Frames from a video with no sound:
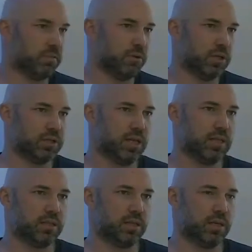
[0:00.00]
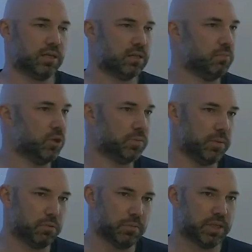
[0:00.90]
consensus, multiple
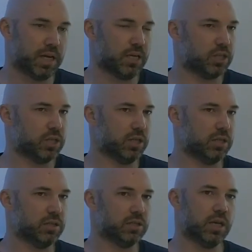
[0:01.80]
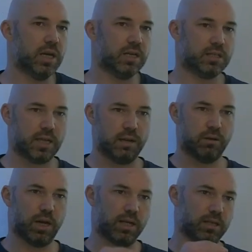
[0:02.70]
implementations,
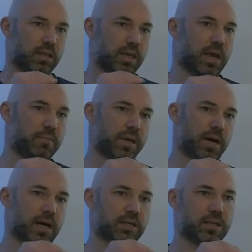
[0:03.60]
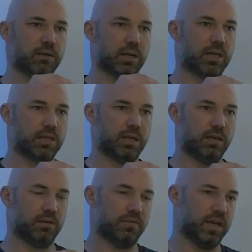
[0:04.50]
standardizing the API, standardizing the
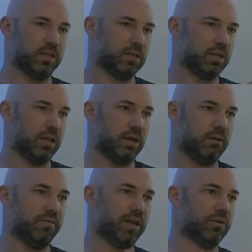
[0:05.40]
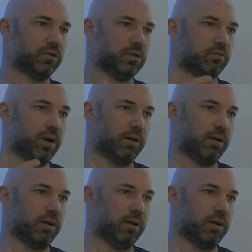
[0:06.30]
interfaces, and allowing vendors to